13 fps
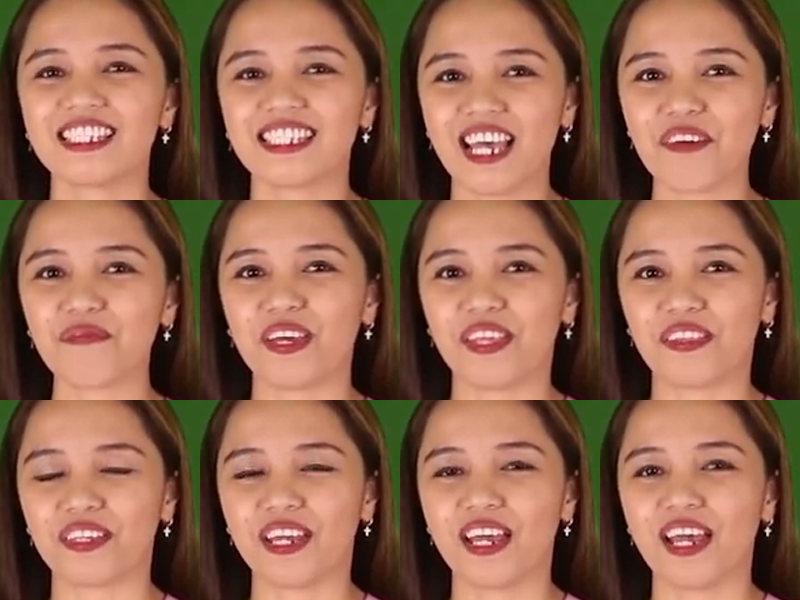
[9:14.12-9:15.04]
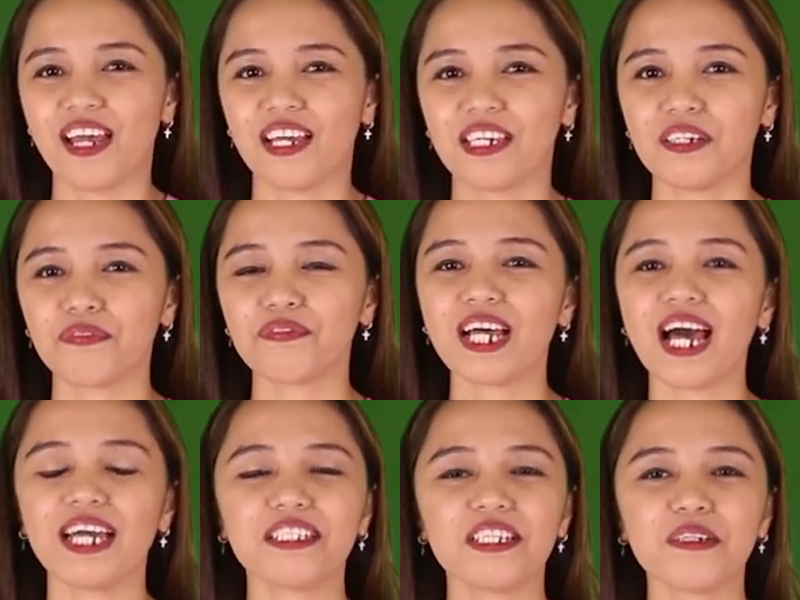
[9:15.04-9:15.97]
7. If the
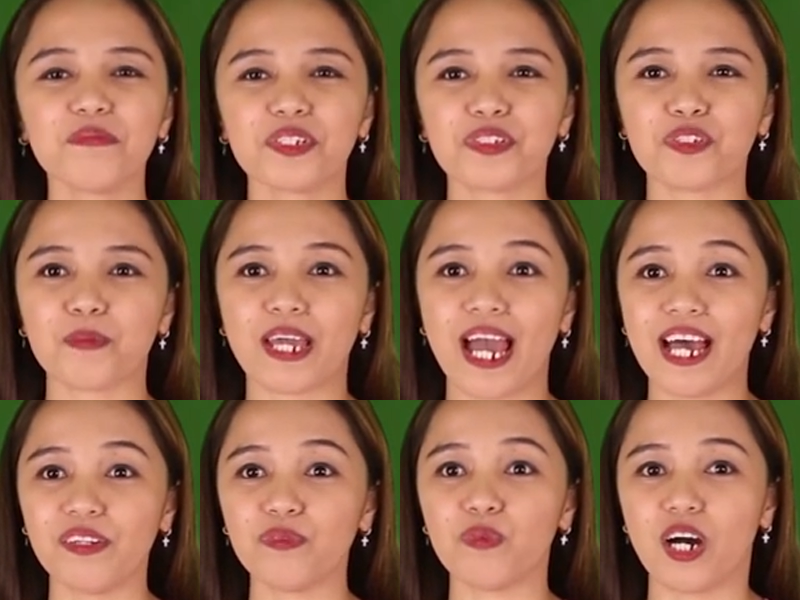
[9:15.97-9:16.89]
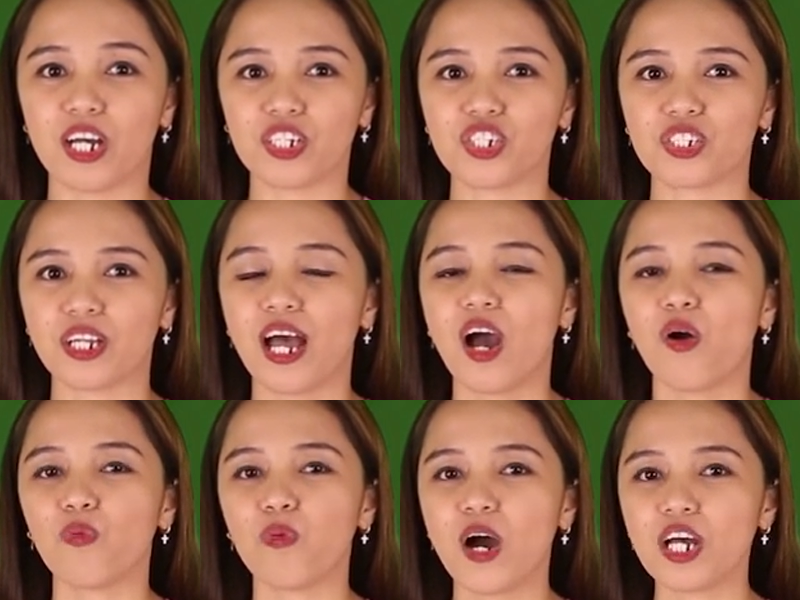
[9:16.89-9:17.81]
item is to be hand washed,
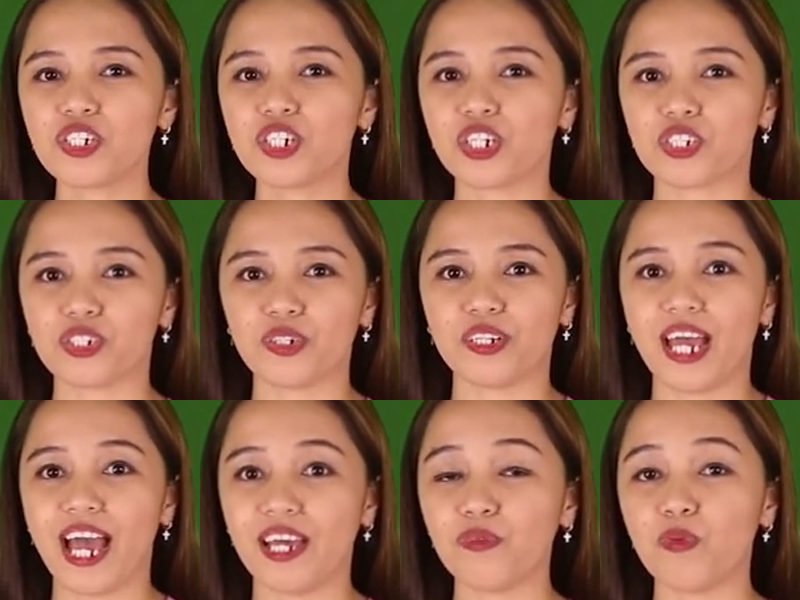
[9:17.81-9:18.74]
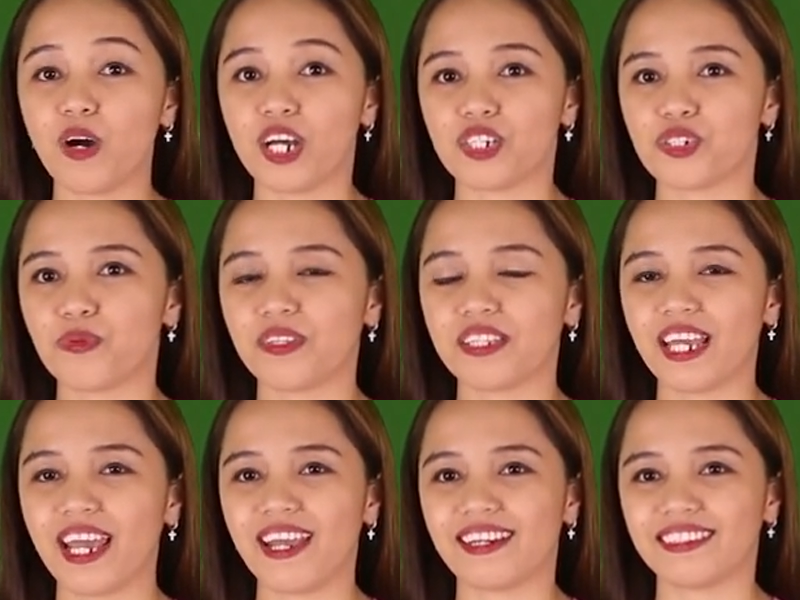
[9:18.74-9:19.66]
washer should hand wash with
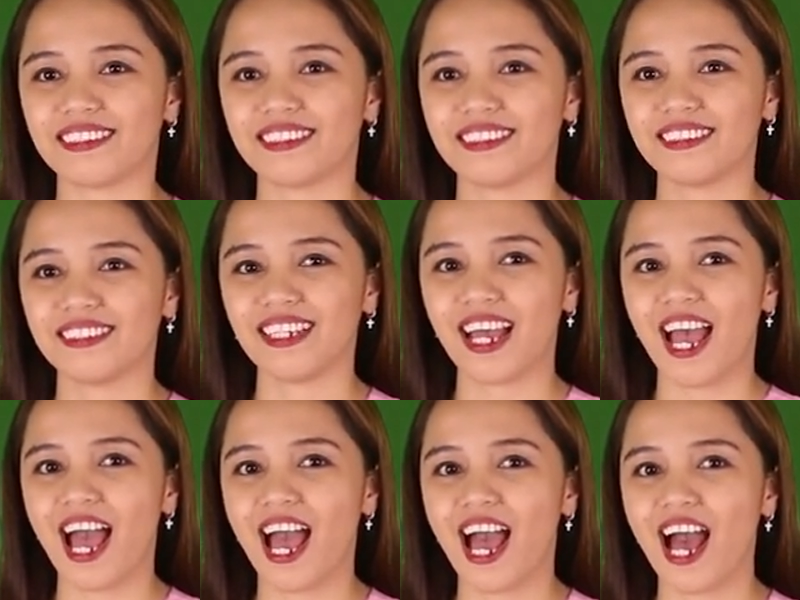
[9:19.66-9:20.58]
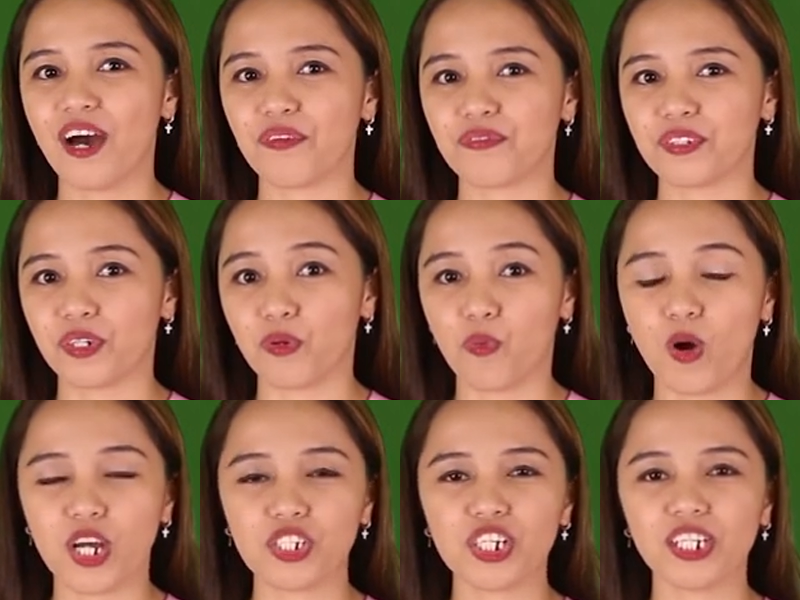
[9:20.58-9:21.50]
care. After
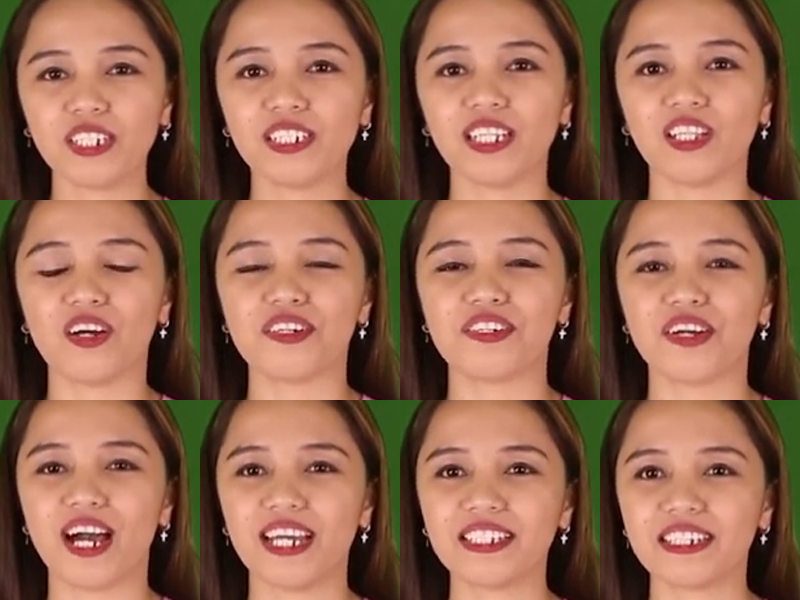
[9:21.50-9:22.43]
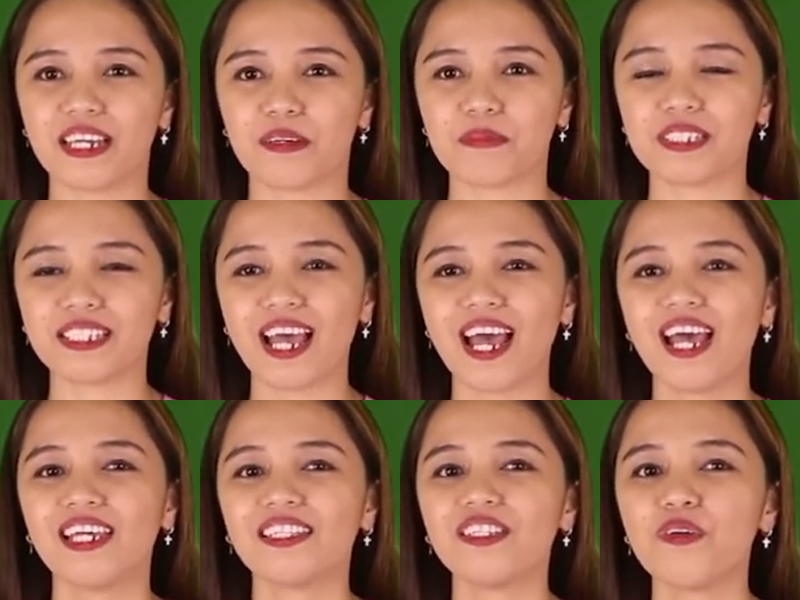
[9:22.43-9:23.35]
washing the laundry items,
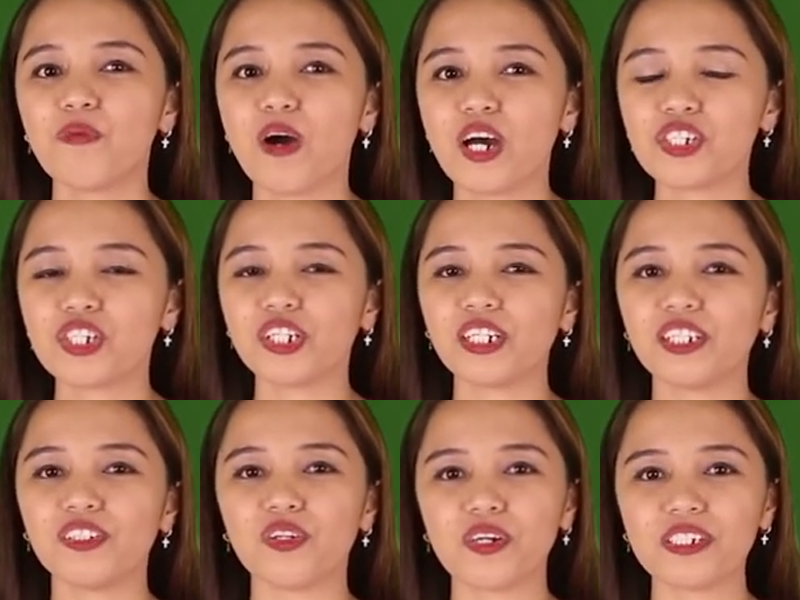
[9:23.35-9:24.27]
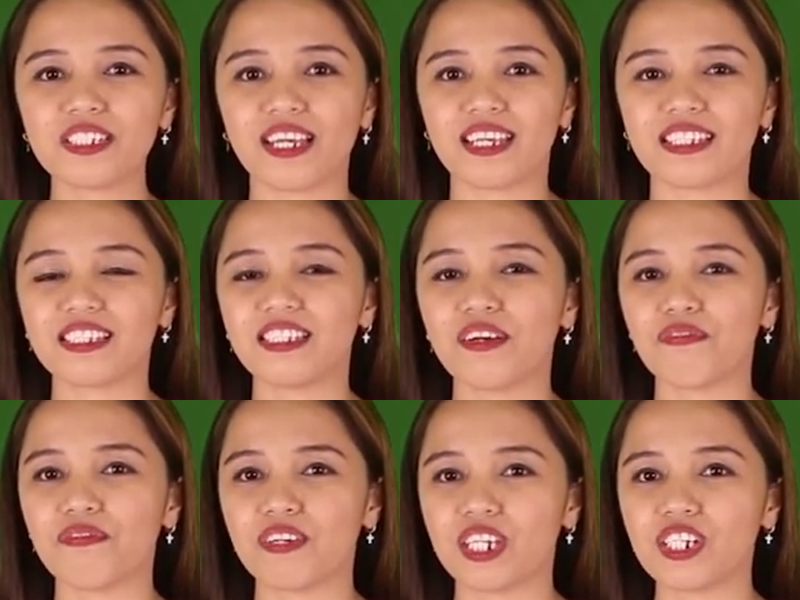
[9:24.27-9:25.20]
the washer endorses the
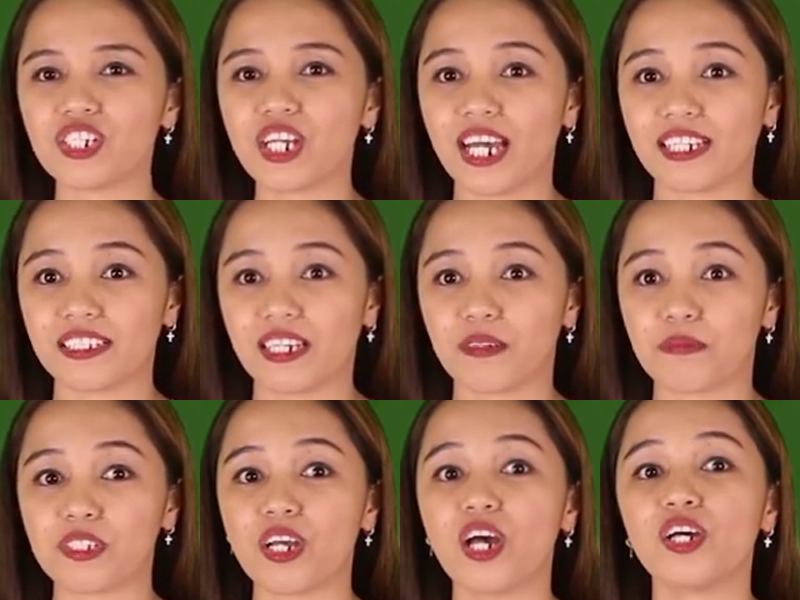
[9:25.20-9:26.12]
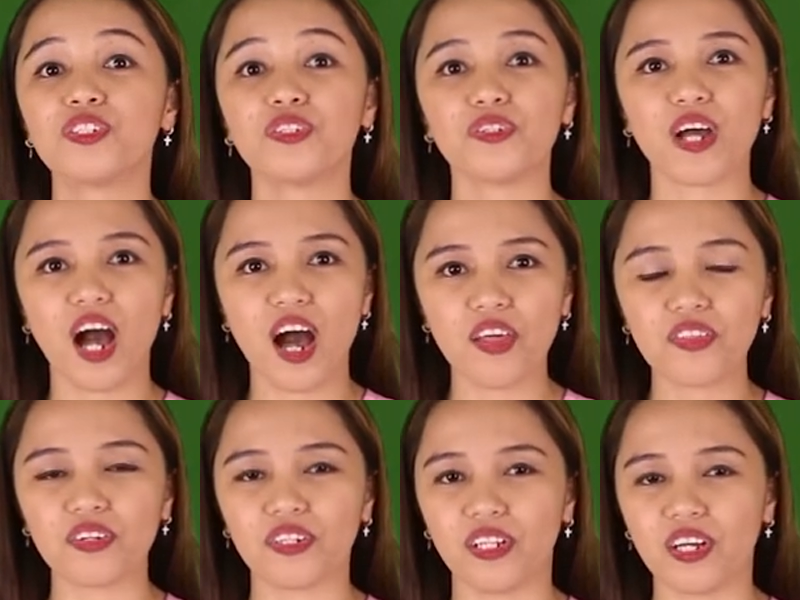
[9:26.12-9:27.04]
finished items to the
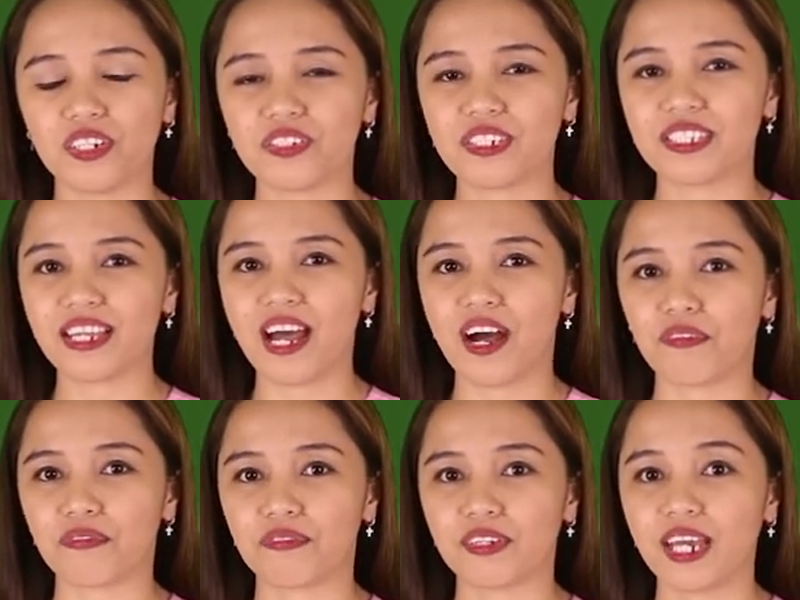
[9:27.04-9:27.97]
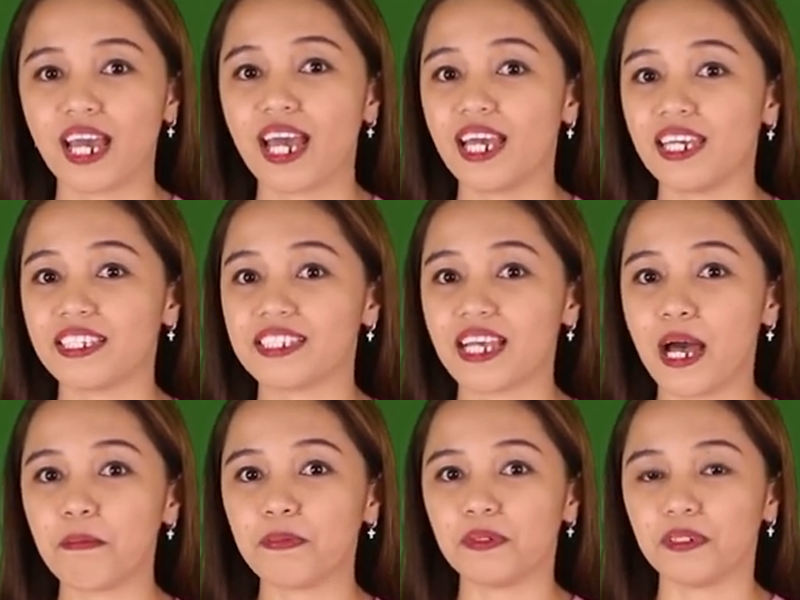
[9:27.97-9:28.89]
other laundry staff,
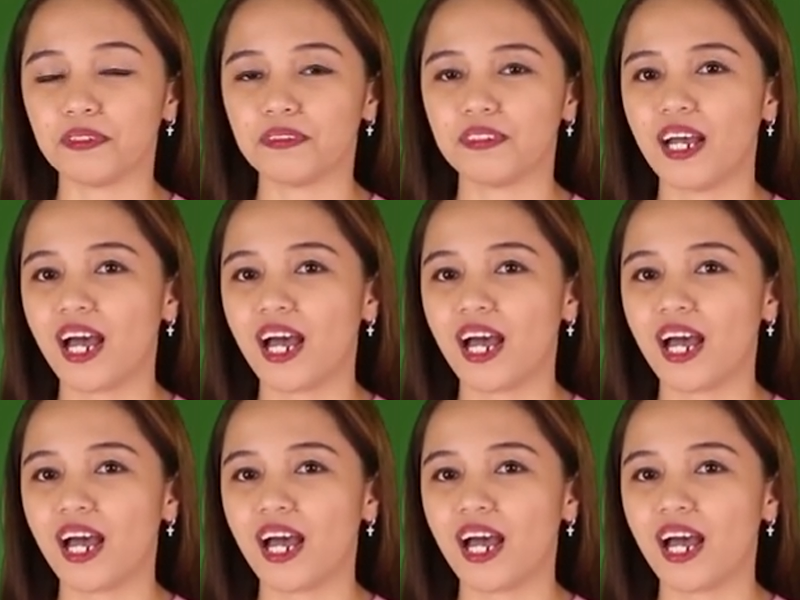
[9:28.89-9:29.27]
example,